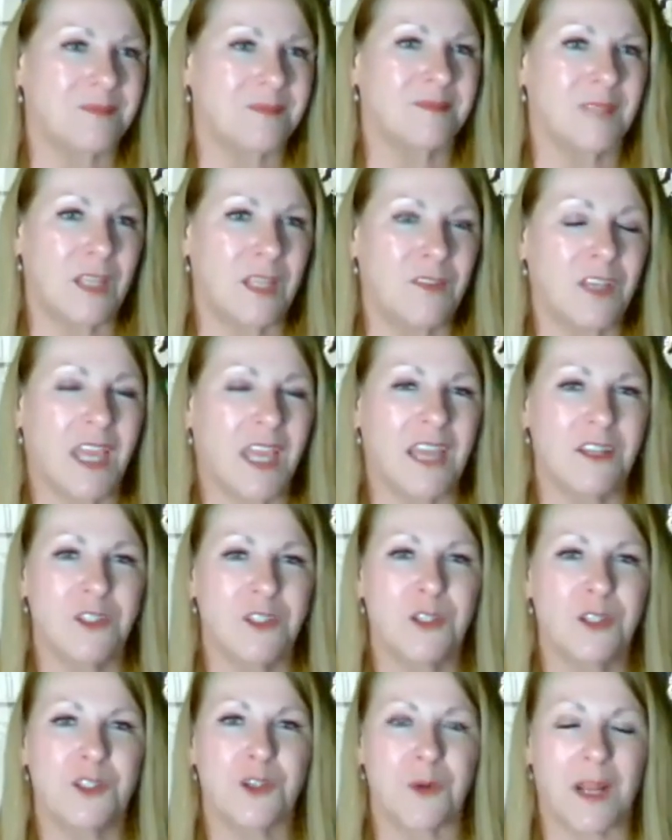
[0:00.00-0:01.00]
If you can't
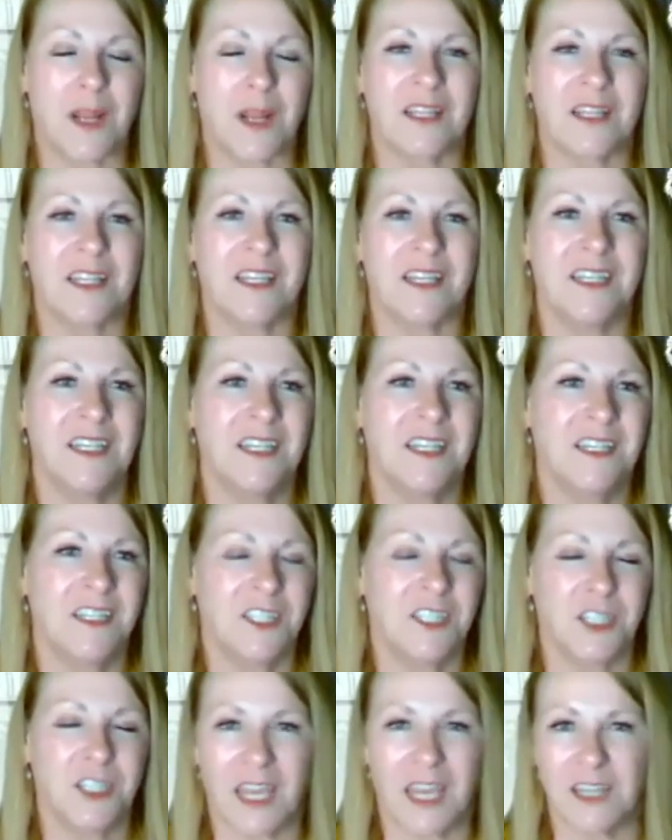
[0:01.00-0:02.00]
do it directly,
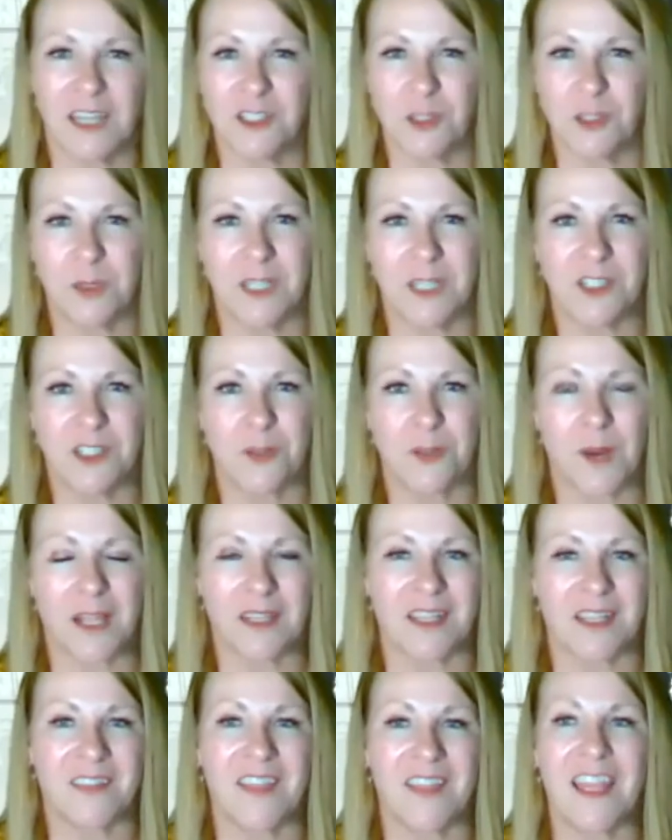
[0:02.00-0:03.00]
you can't do it
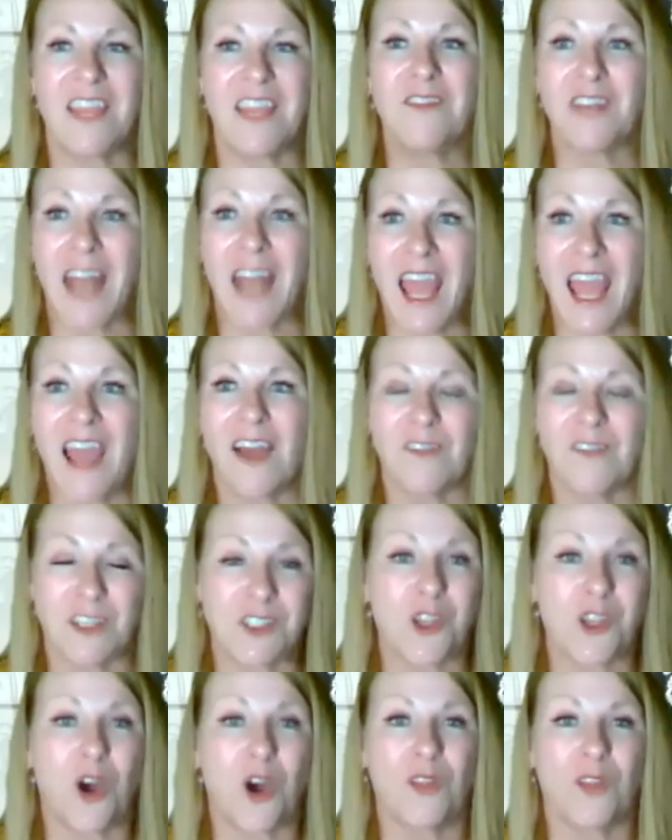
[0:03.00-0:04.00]
indirectly. They even
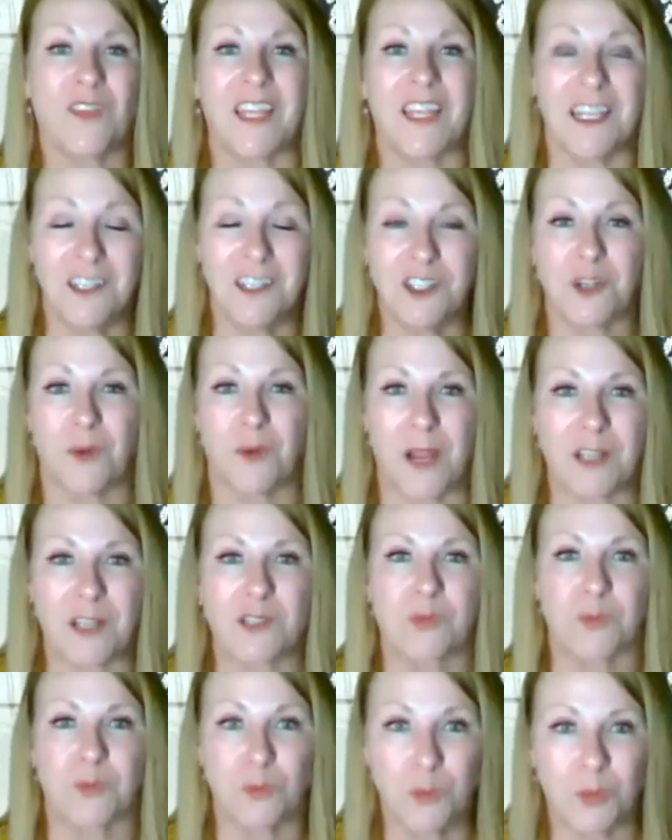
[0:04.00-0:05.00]
it's called the
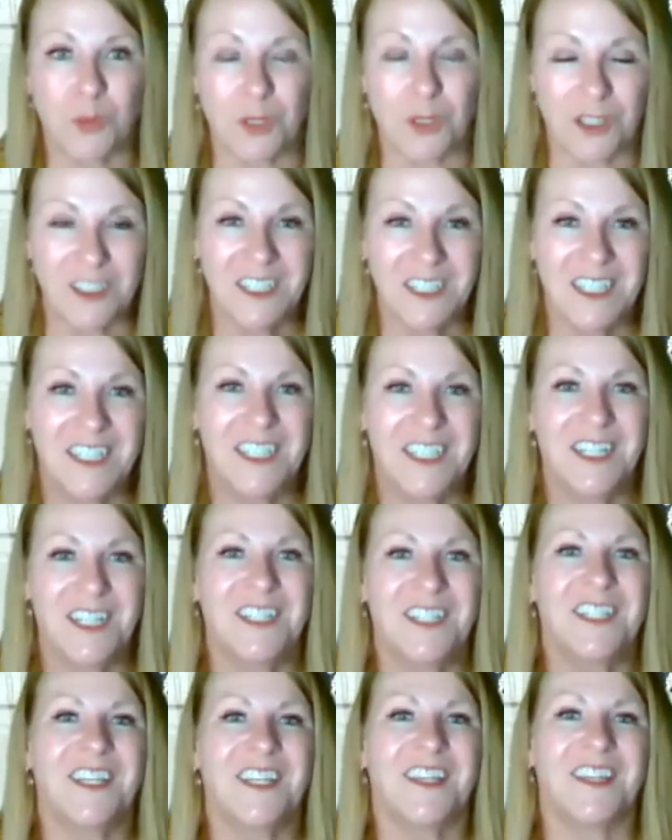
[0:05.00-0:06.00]
Indirect Rule
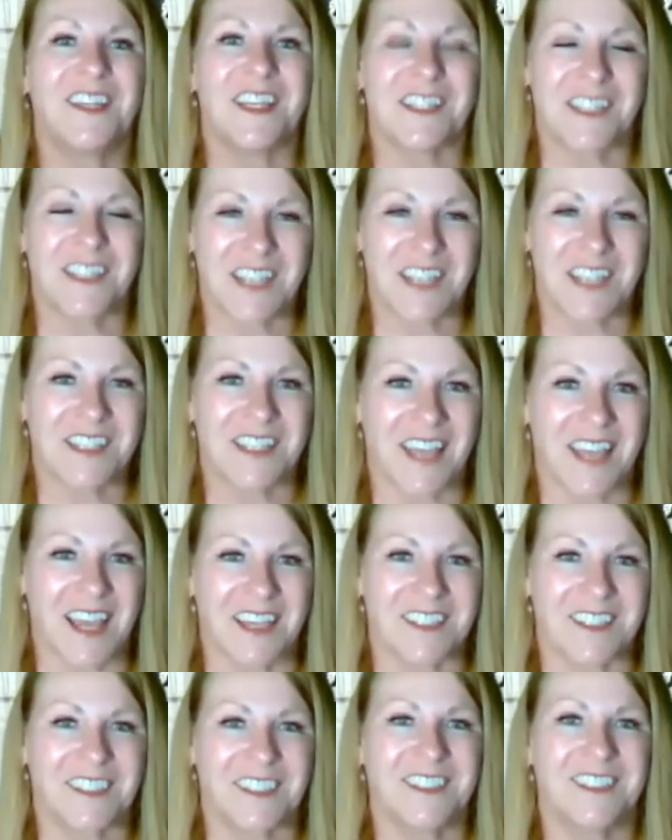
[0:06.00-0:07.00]
that says
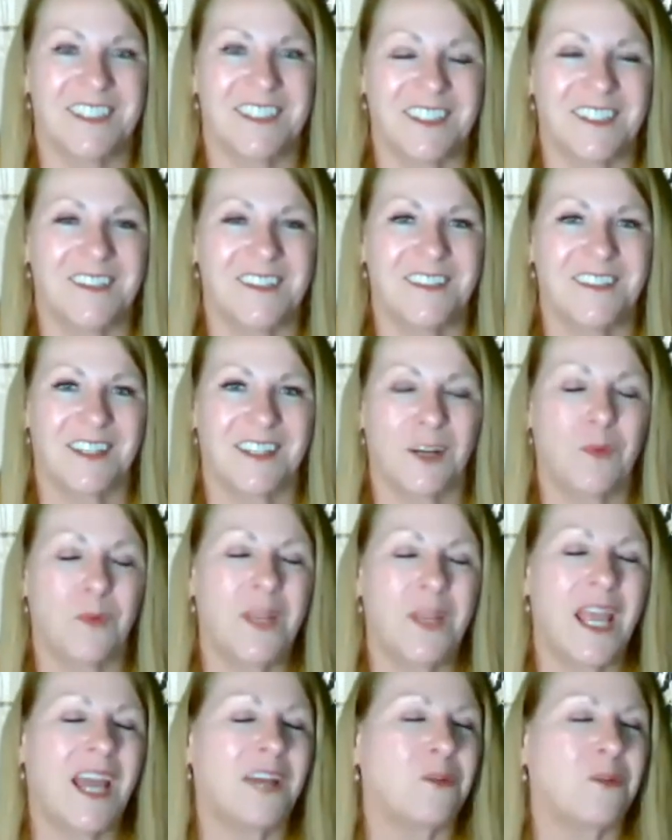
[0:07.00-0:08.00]
that.
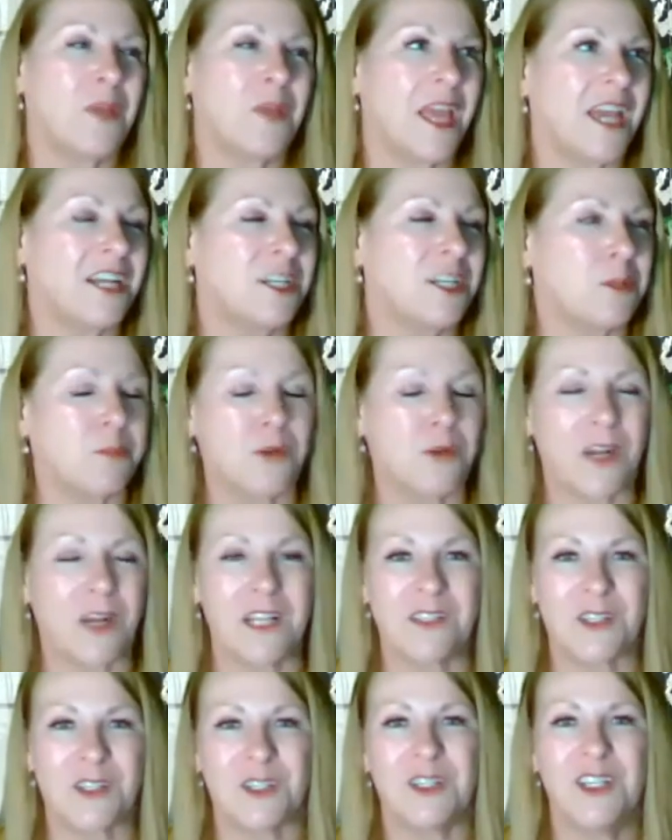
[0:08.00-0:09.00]
We had an
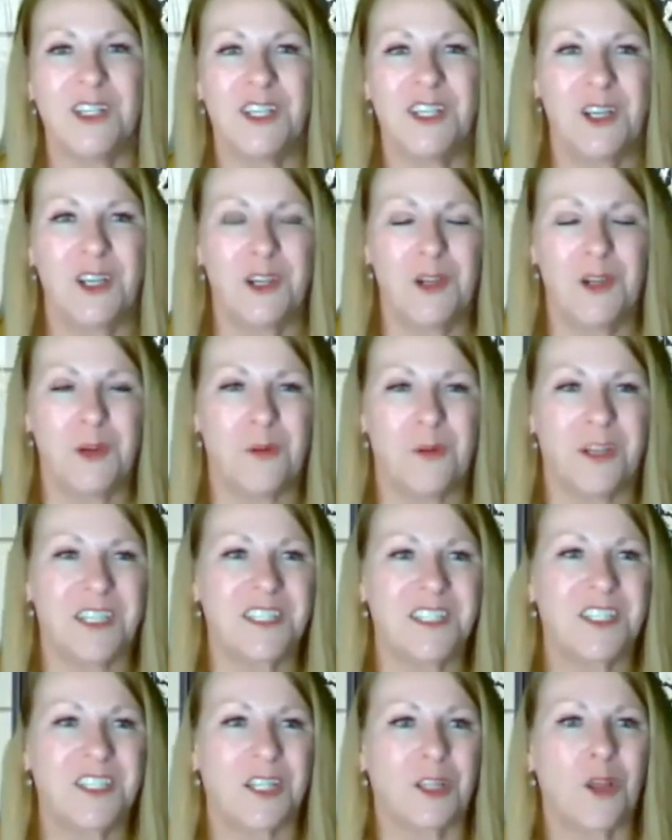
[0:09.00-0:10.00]
appraiser who
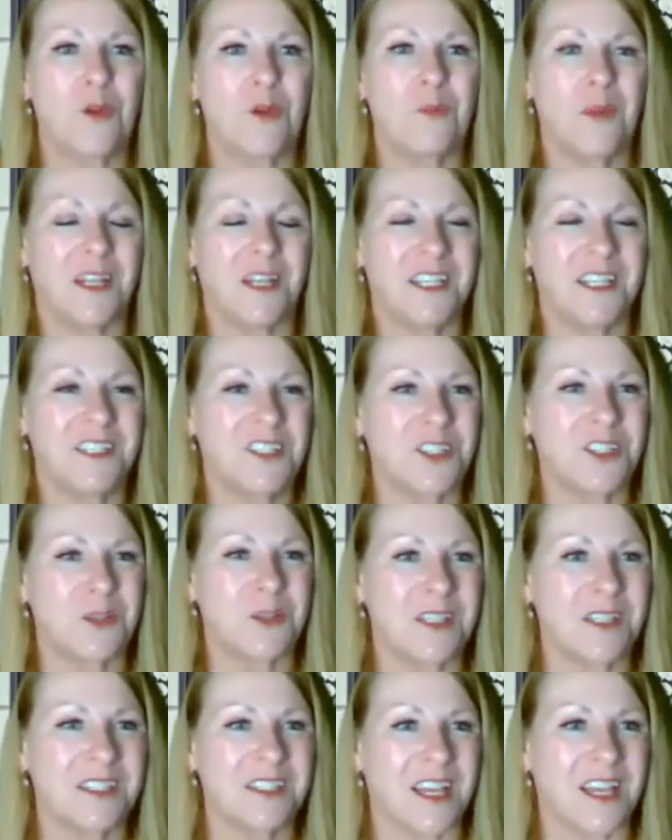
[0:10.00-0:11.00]
wanted to loan money to
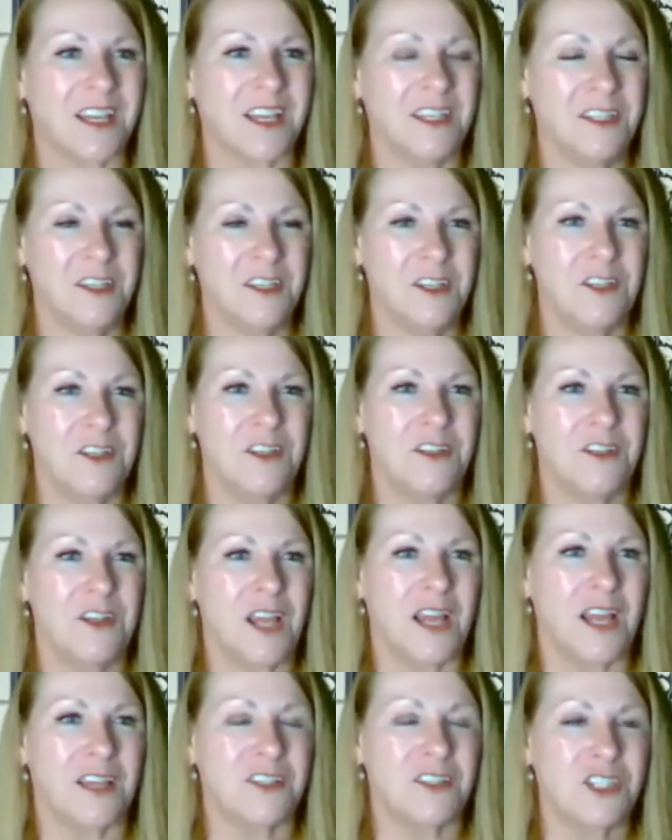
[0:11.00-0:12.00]
his to
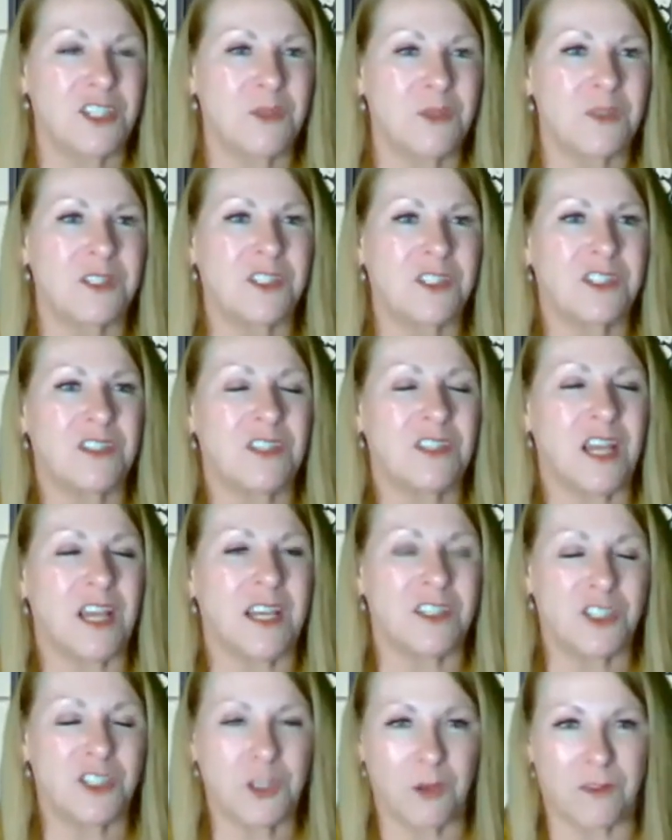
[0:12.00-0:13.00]

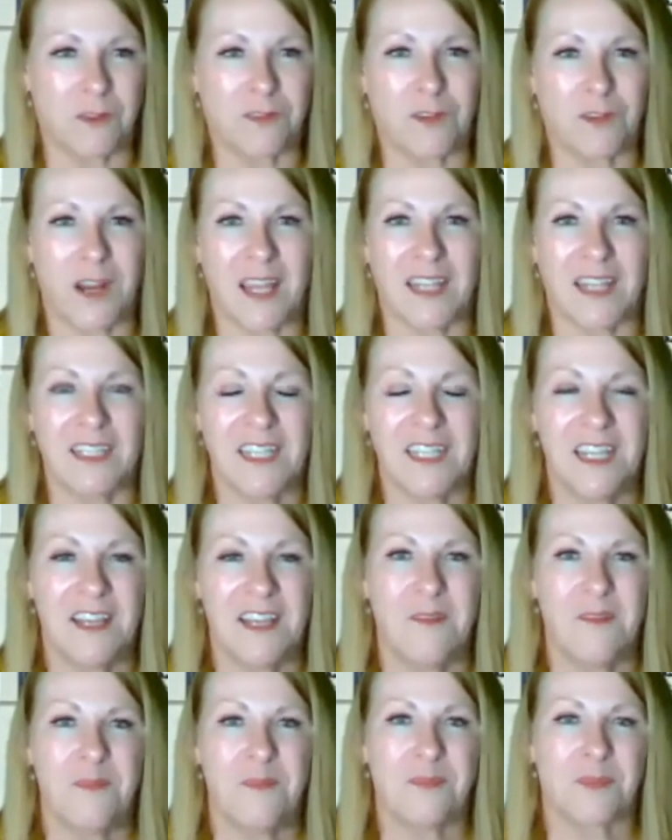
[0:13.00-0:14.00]
a friend
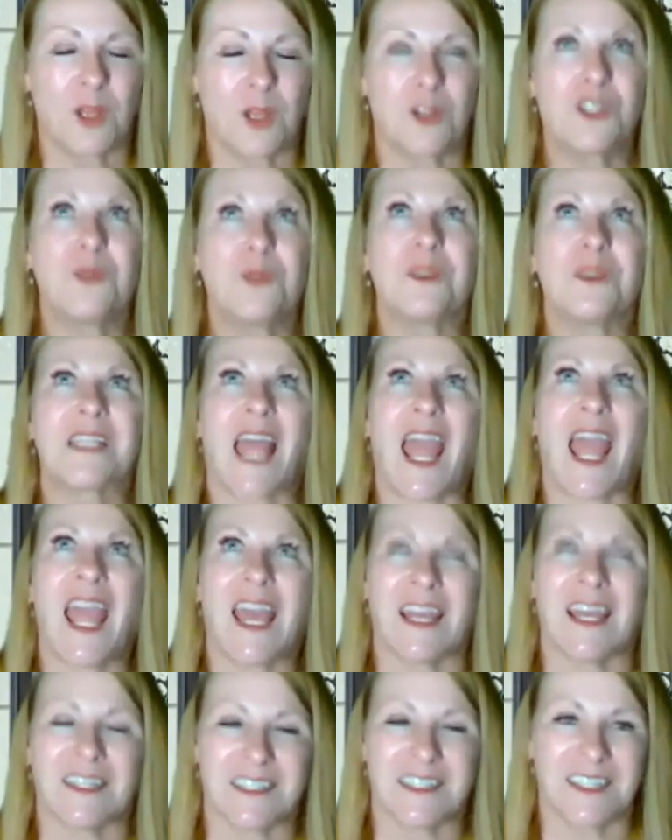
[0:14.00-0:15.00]
or to his
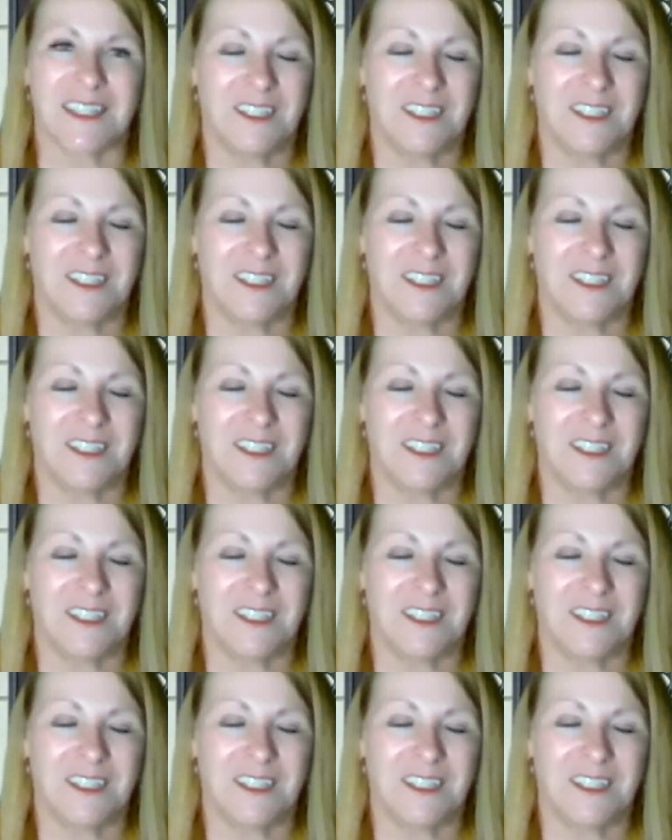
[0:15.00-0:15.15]
aunt.